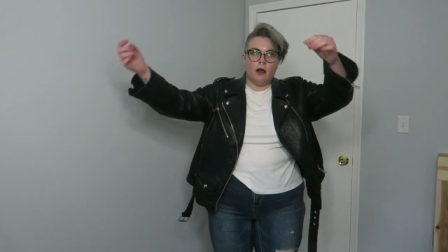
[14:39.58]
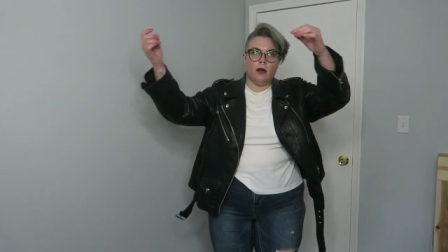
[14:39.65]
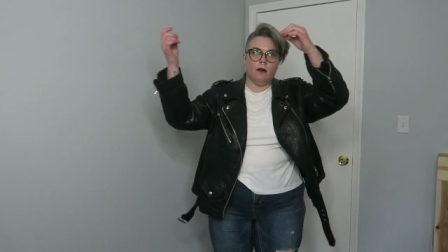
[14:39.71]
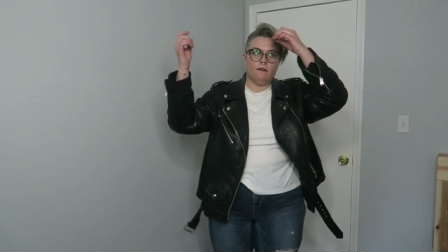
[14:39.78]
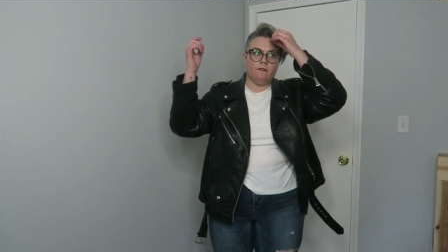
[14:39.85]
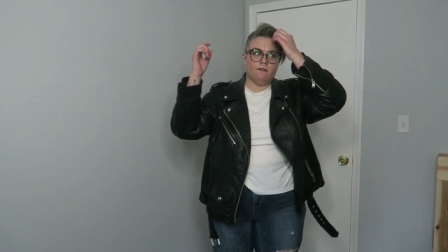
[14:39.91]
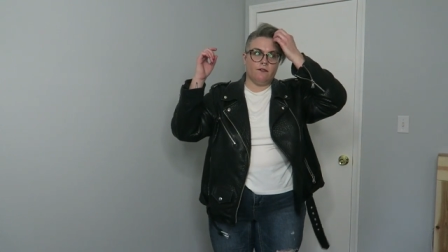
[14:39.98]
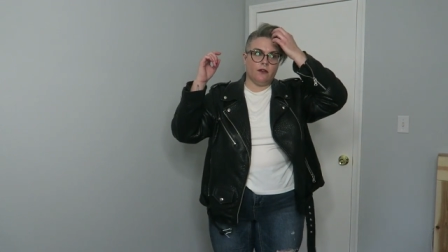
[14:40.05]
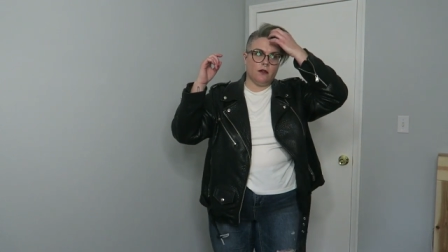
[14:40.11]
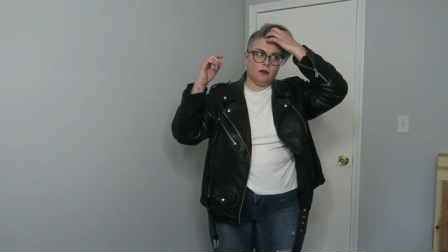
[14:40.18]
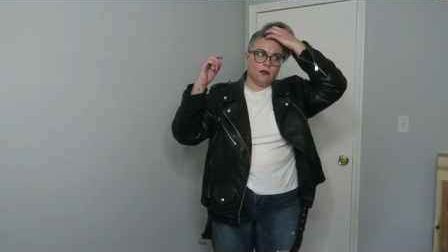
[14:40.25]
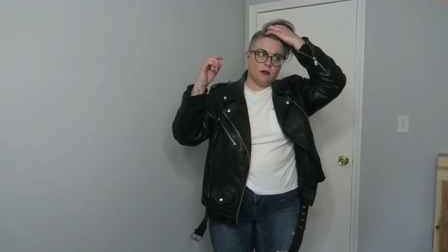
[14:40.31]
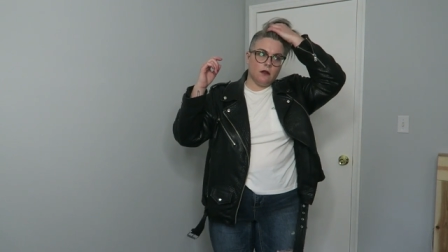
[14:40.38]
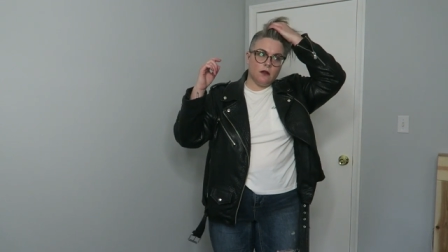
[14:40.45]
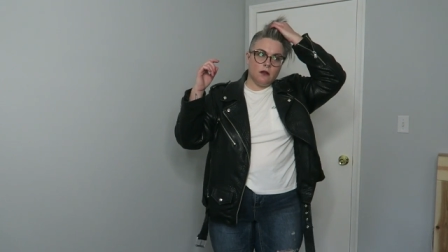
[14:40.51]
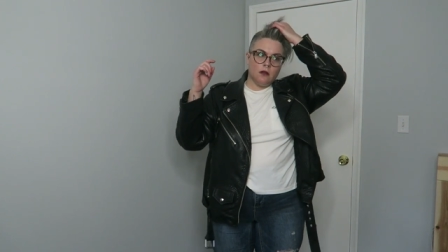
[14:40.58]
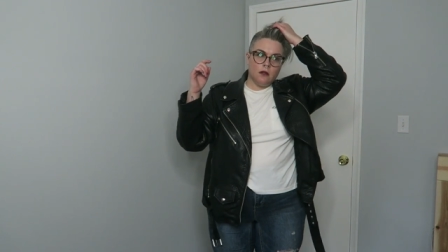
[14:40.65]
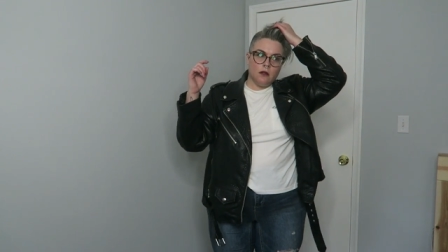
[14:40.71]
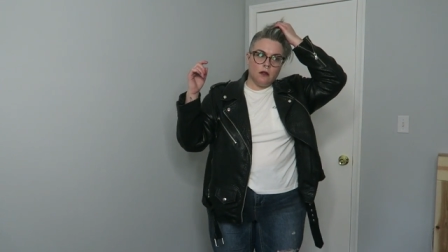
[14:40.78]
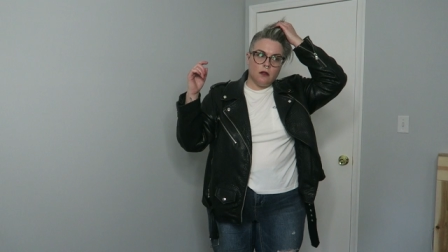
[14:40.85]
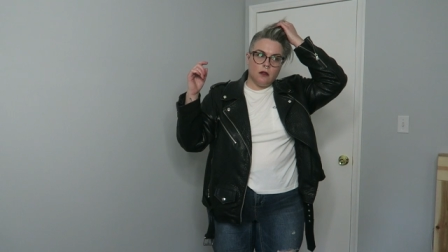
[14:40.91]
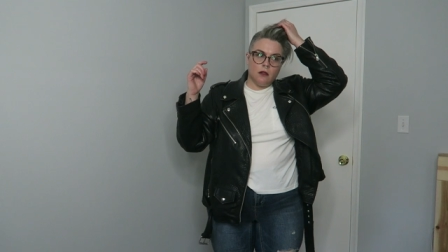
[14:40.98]
of
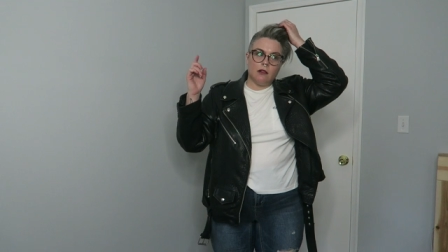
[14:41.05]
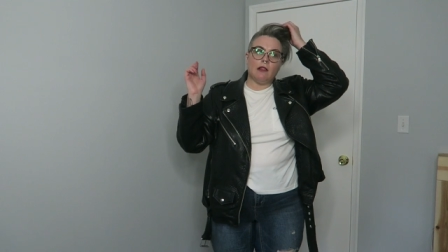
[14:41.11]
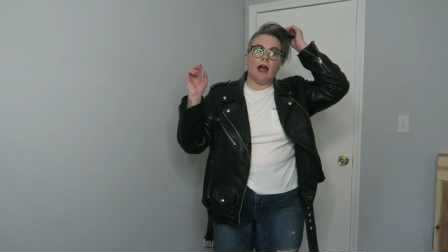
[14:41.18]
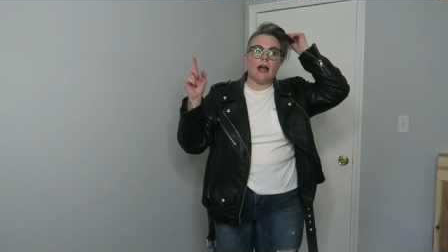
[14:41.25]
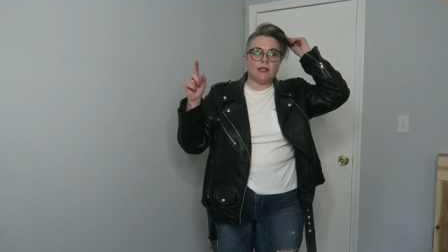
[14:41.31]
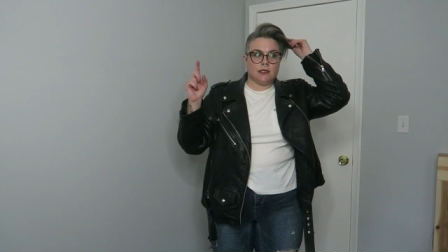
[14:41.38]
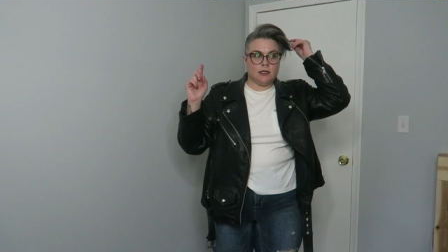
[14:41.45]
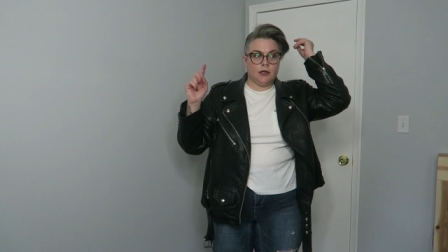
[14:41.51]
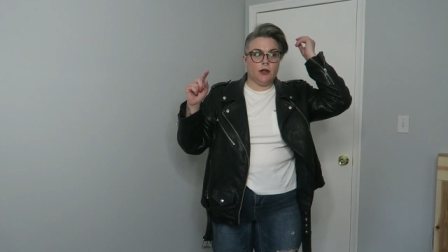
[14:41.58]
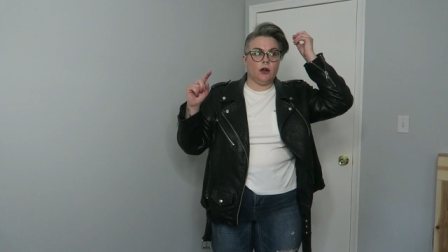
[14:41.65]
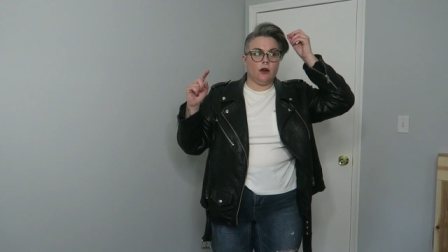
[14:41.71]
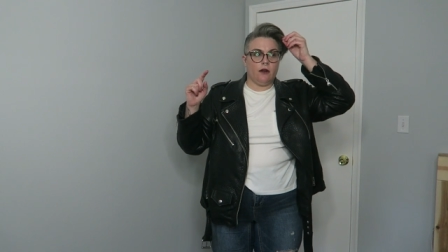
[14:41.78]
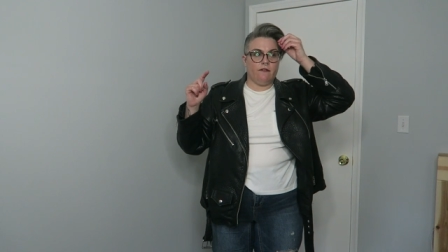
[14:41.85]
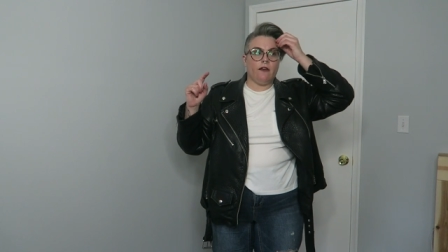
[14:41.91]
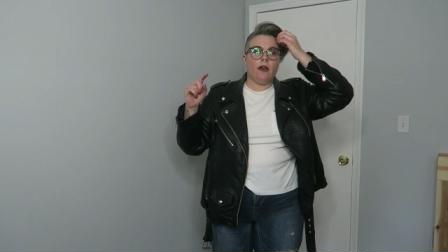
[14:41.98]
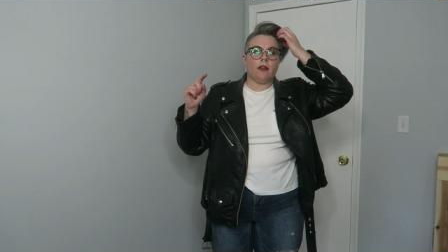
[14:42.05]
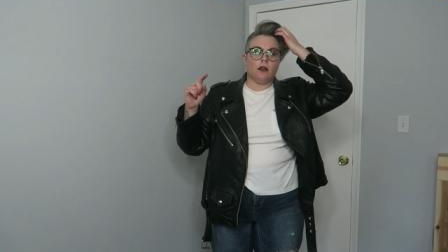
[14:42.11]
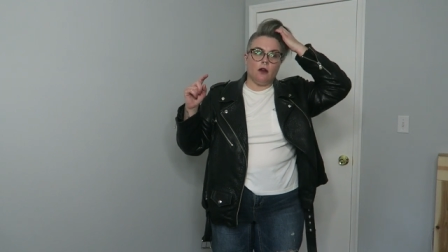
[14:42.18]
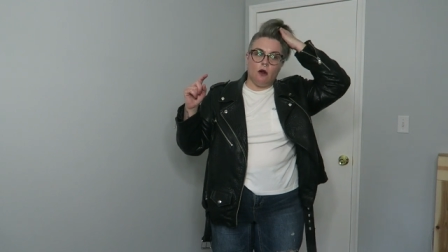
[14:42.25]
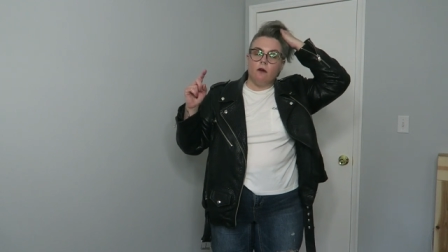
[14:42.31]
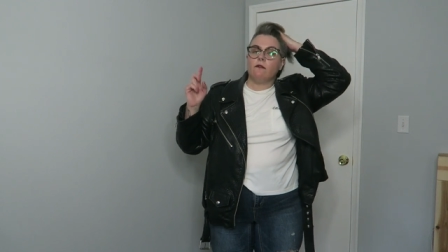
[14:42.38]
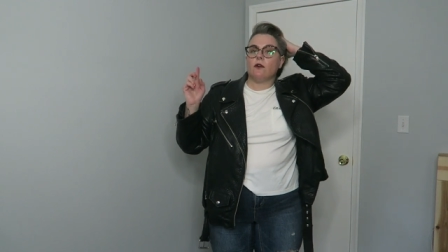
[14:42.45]
last year. Last year. I've had
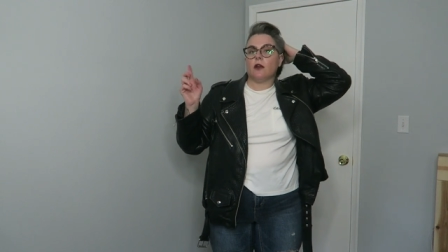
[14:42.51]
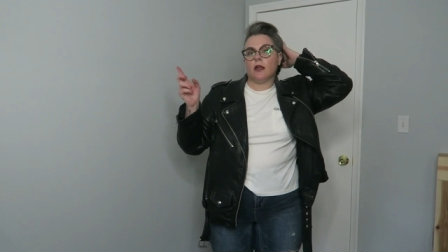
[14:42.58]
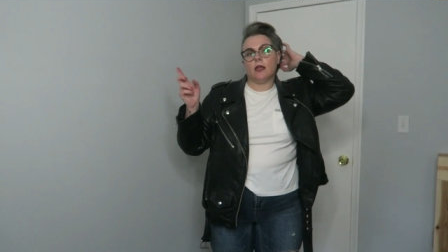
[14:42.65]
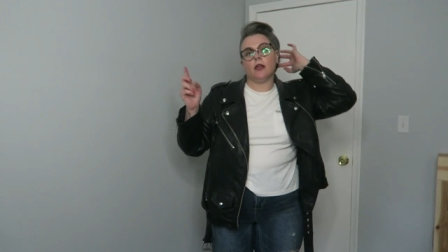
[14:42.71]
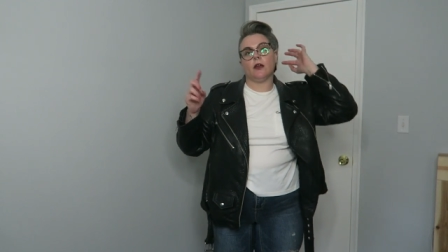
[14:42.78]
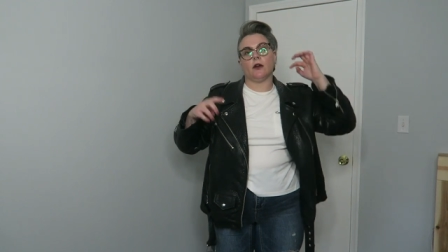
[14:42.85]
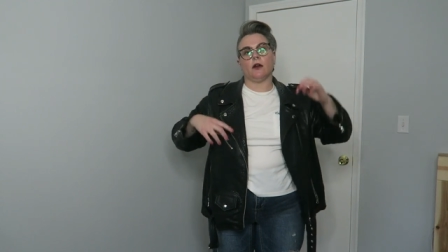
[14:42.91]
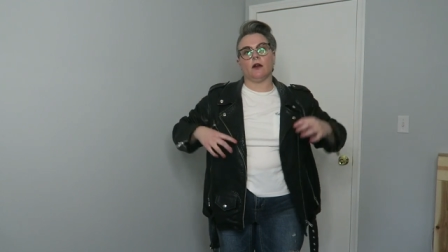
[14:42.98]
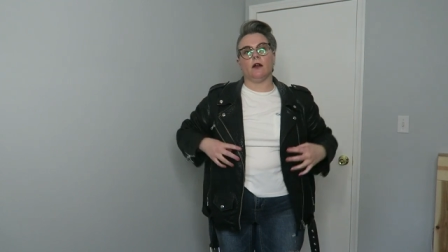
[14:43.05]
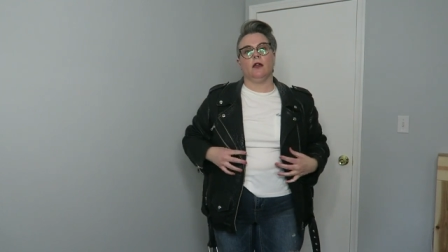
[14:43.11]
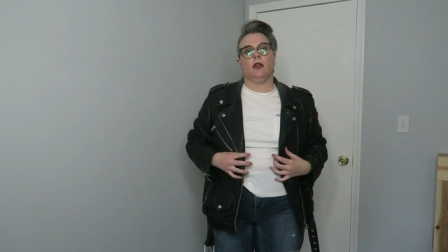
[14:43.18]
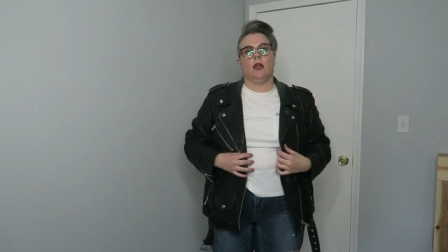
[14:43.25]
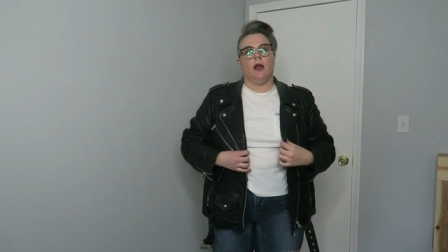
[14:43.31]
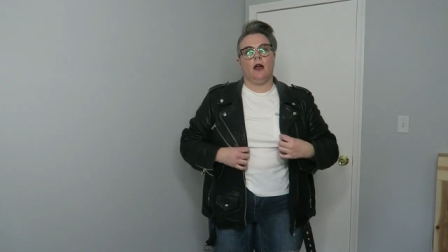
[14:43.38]
it over a year.